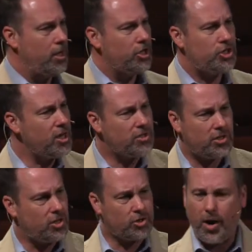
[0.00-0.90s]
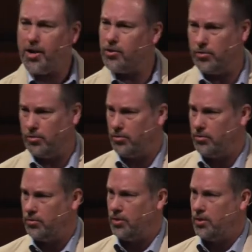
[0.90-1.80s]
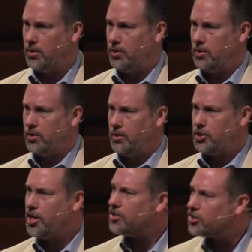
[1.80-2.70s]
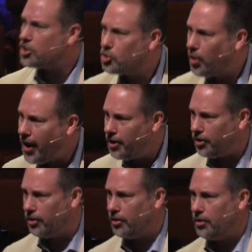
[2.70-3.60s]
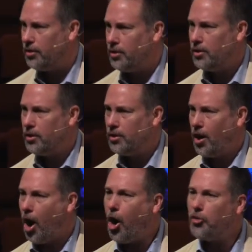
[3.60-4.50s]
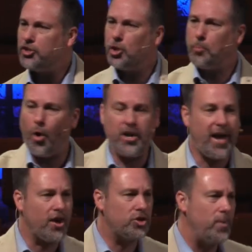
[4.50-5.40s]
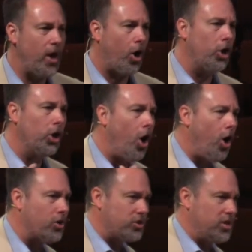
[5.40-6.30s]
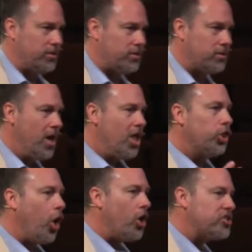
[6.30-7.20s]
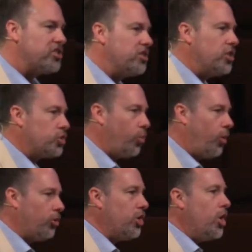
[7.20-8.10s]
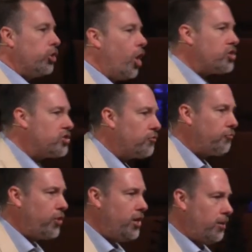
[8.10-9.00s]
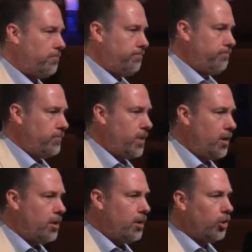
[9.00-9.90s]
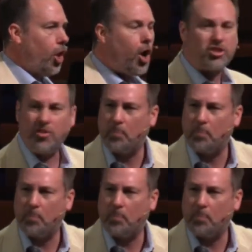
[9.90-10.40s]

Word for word: Jesus is greater. Jesus is greater. All that you're pointing out to me are losses losses in this world, loss of freedom, loss of